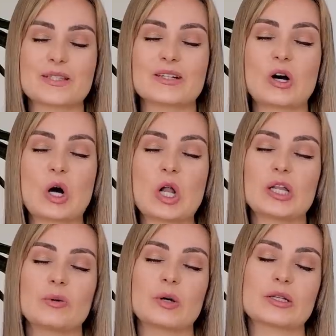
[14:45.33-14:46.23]
and all
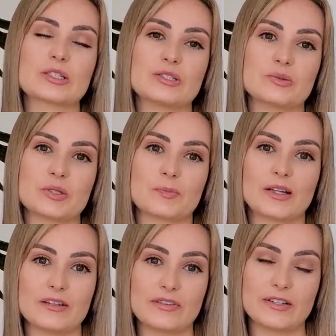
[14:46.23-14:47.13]
I wanted to do was
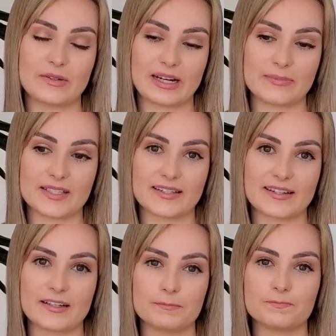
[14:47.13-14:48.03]
play video games like
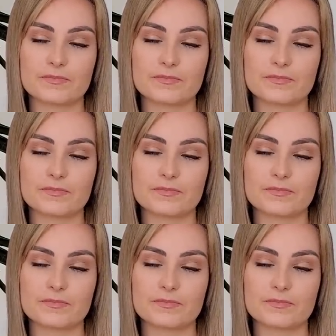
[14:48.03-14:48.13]
him.